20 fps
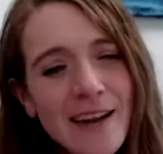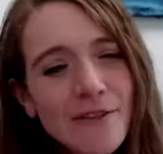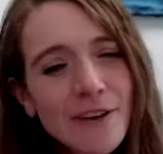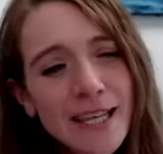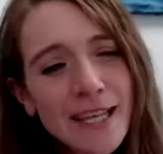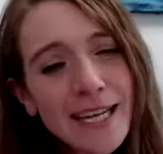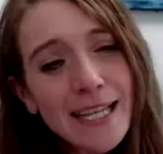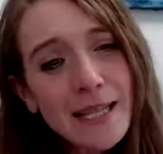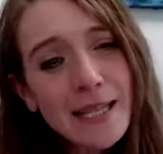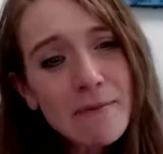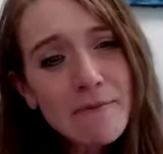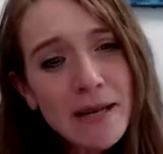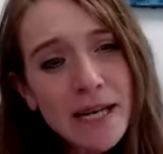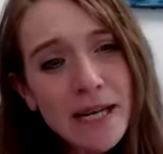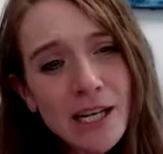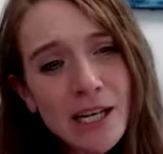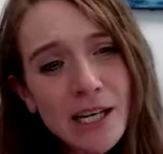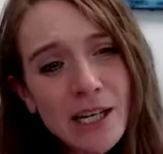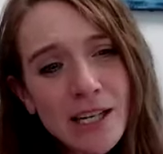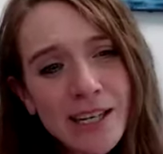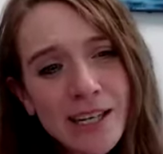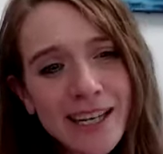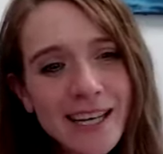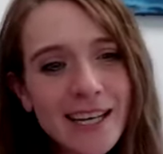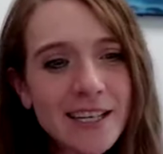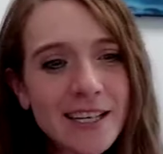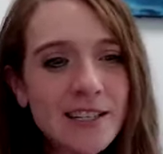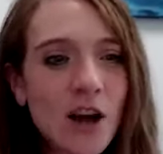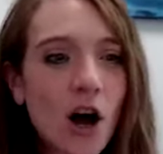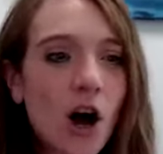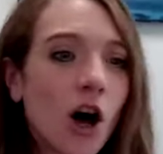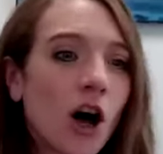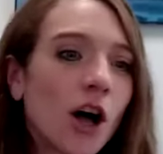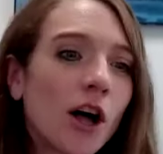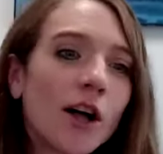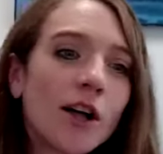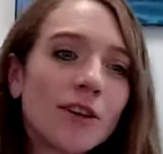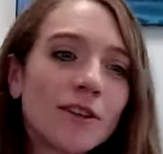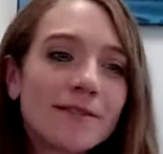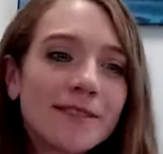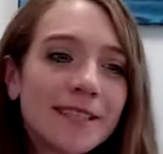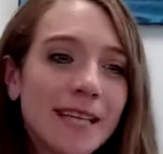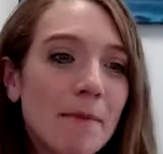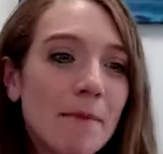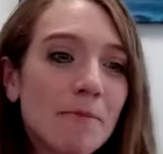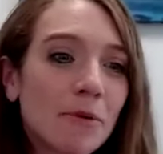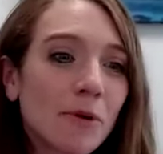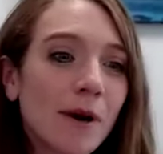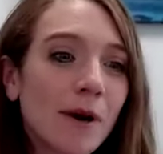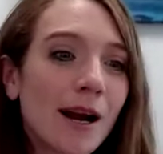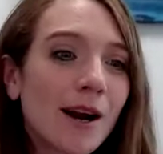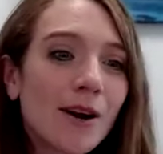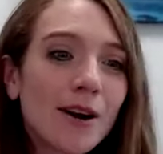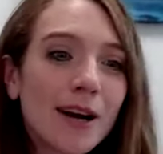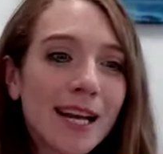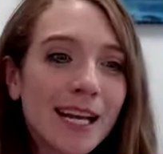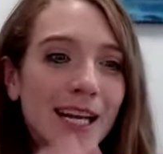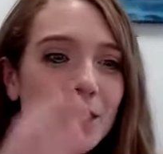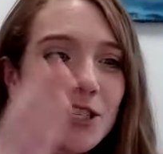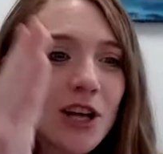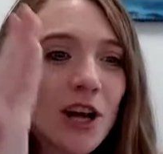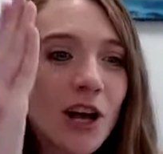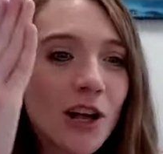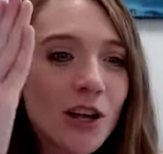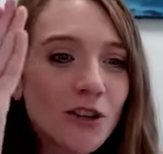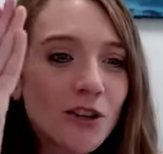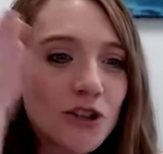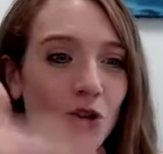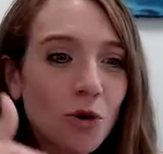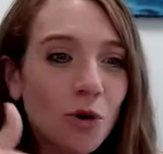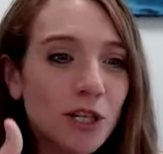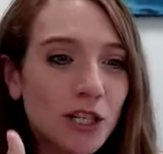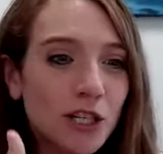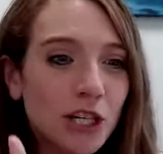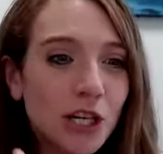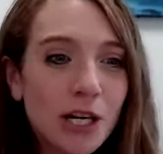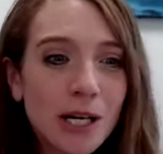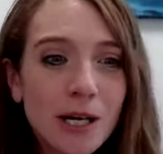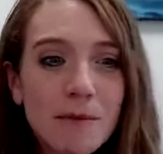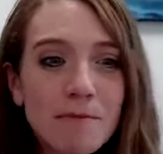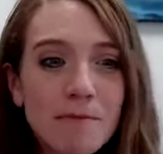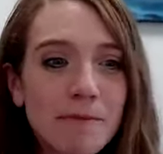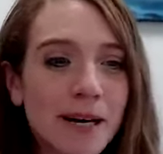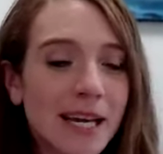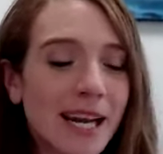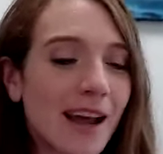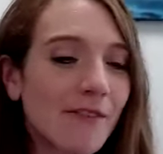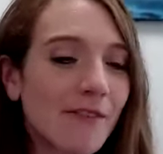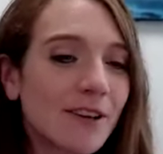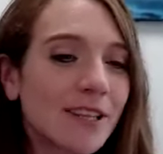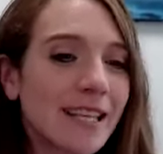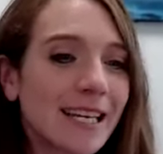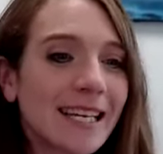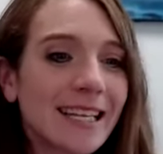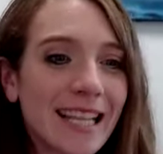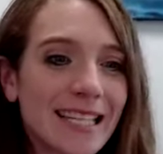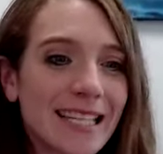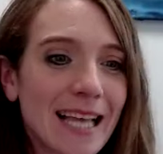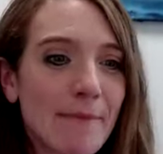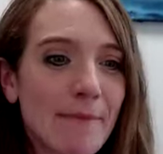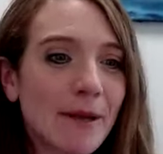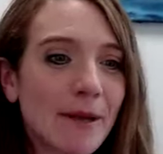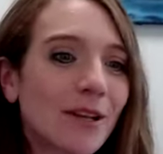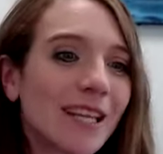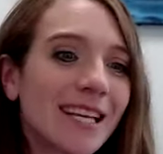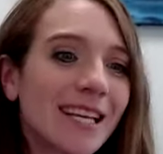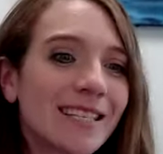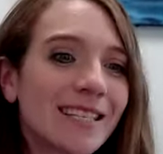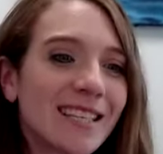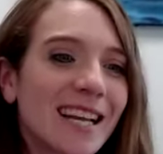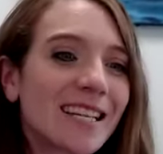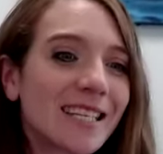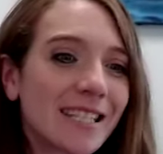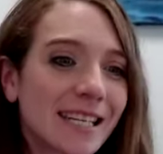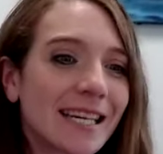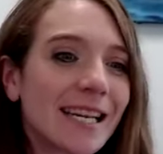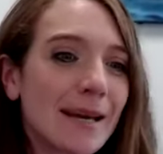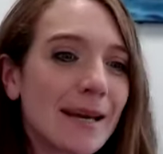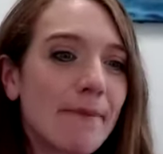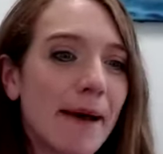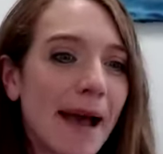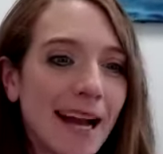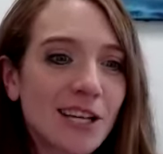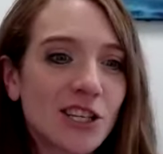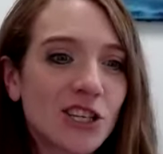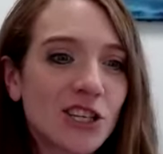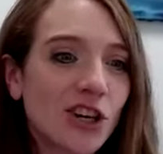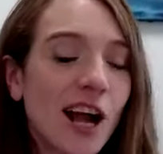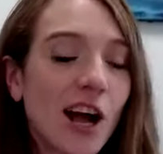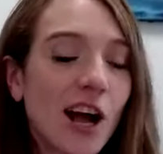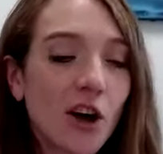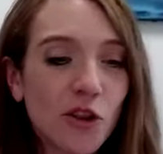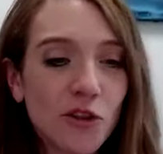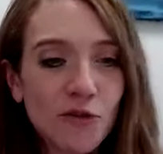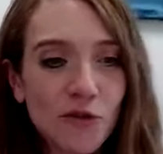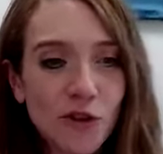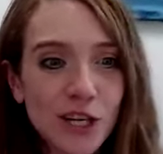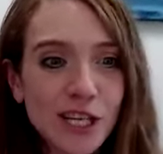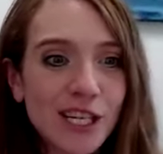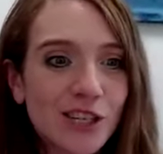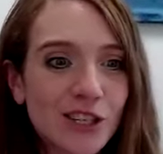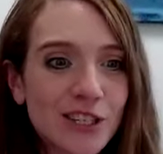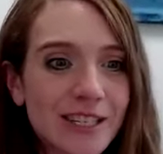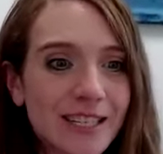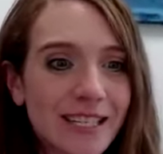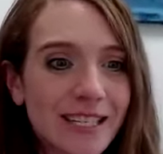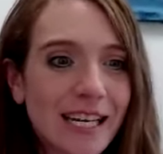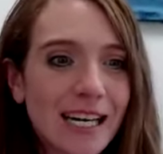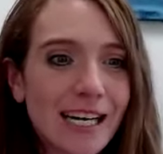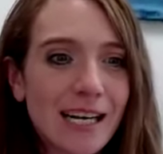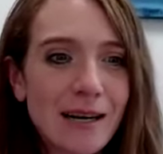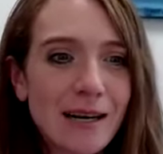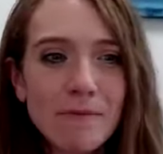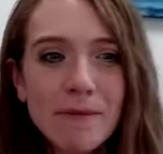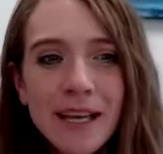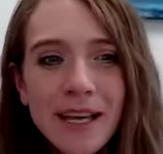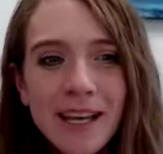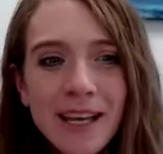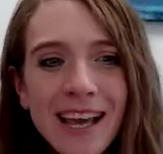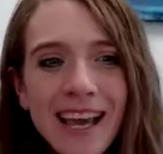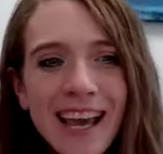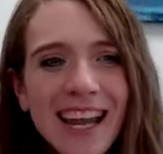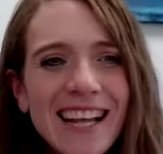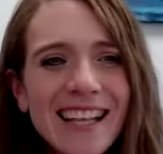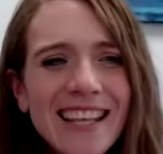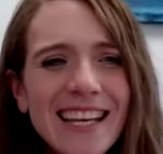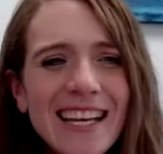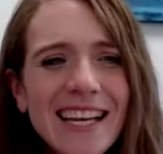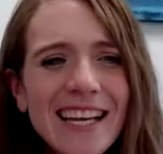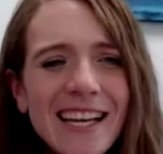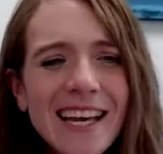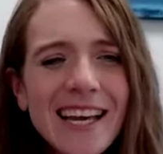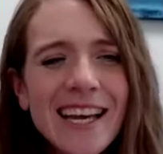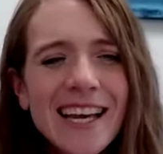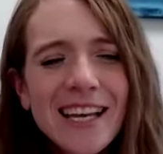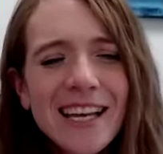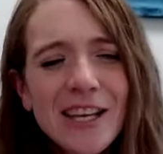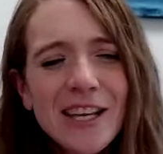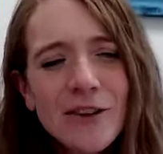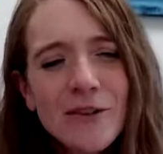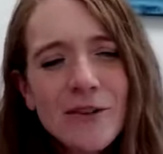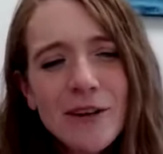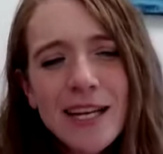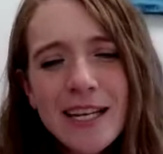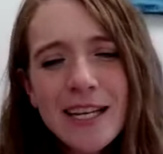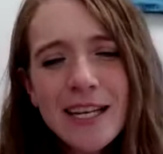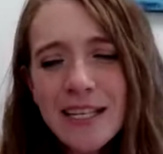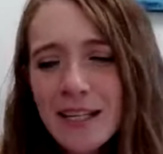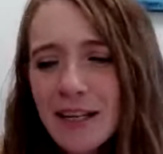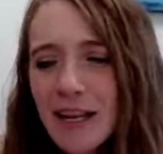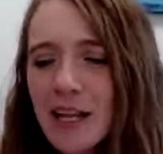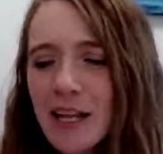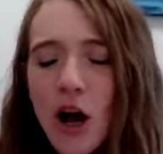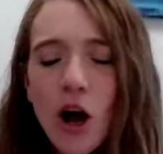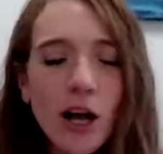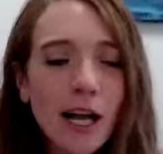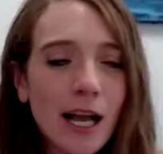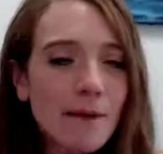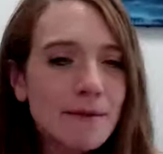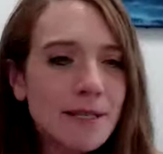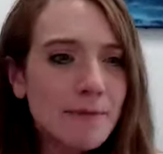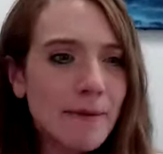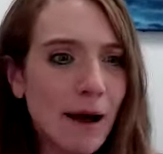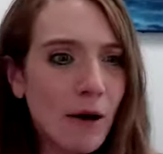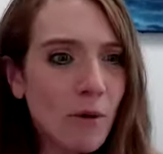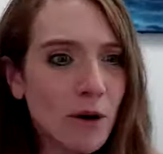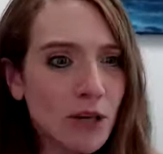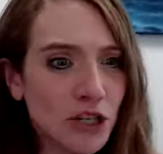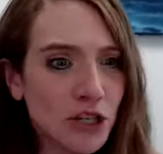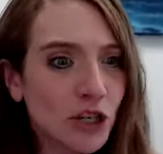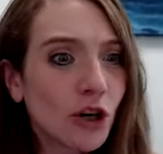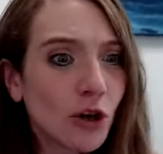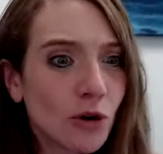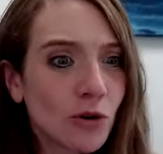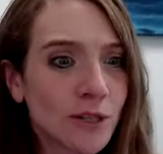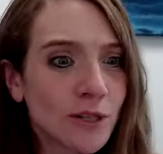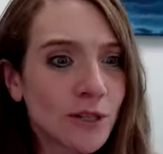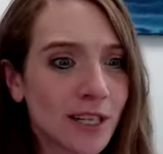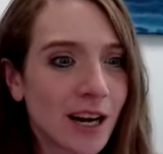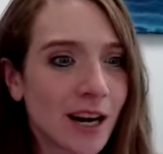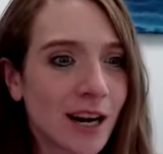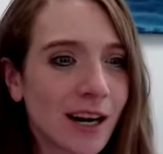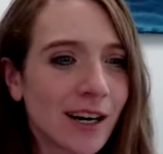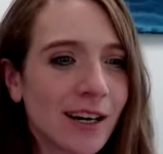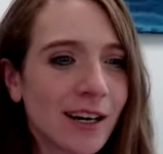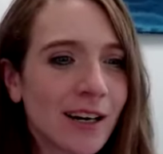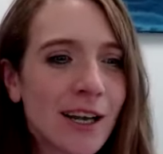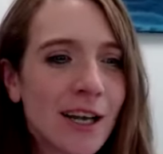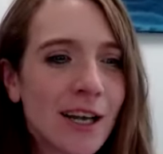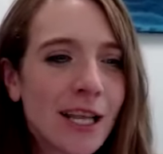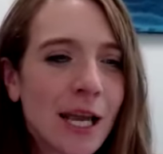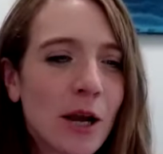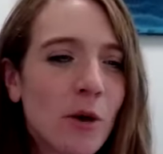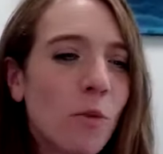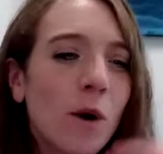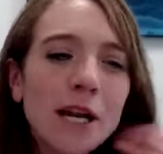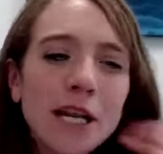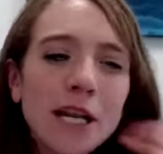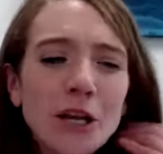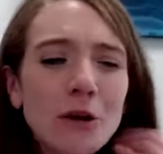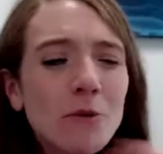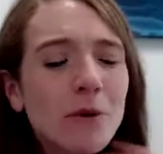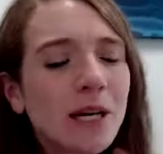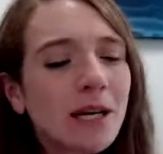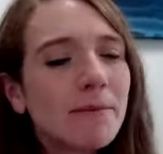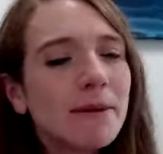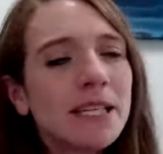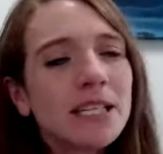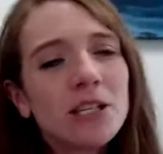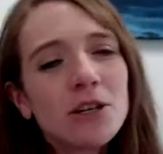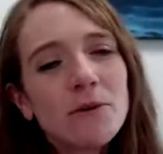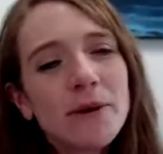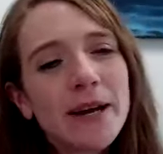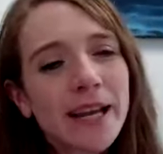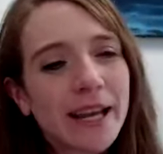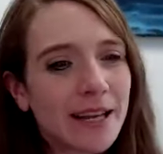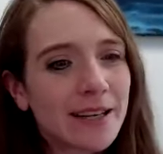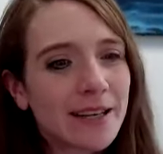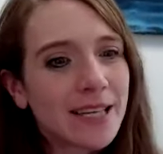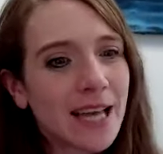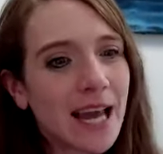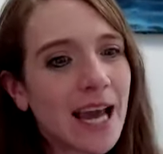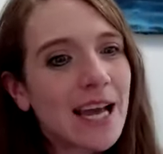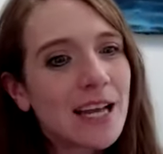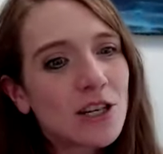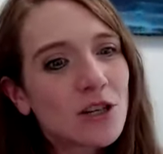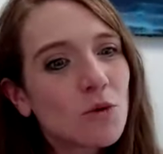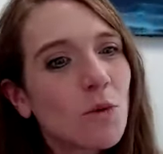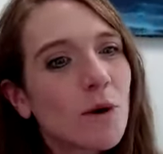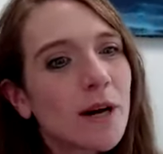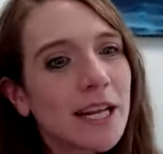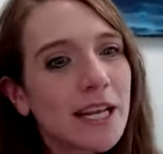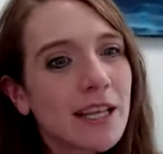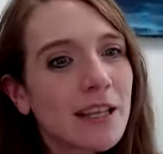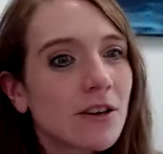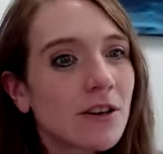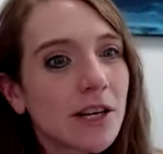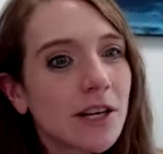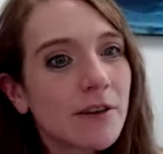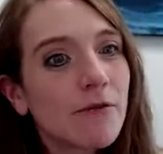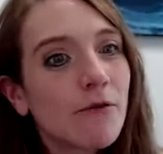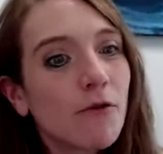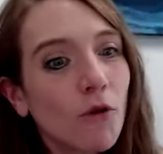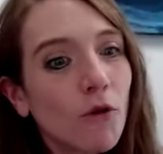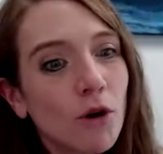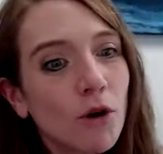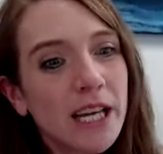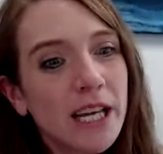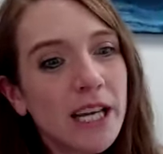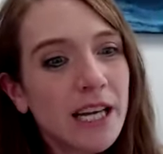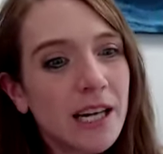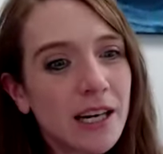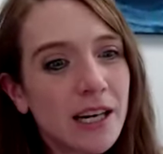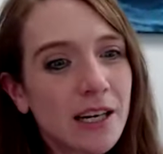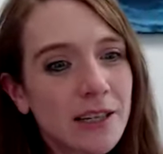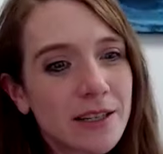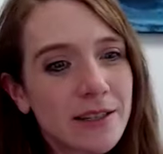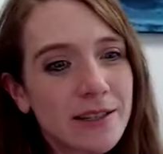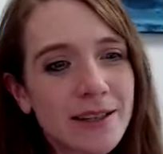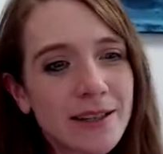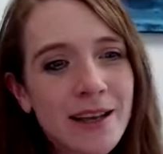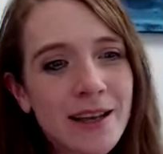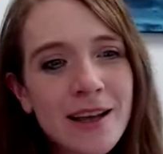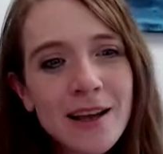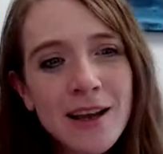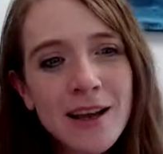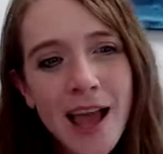Because everything in the mirror is all temporary and it's all short term, but everything that's happening on the inside is going to impact your health for years to come. And I think it all comes about what your goals are. Like, what do you want to be doing in 10, 20, 30, 40 years?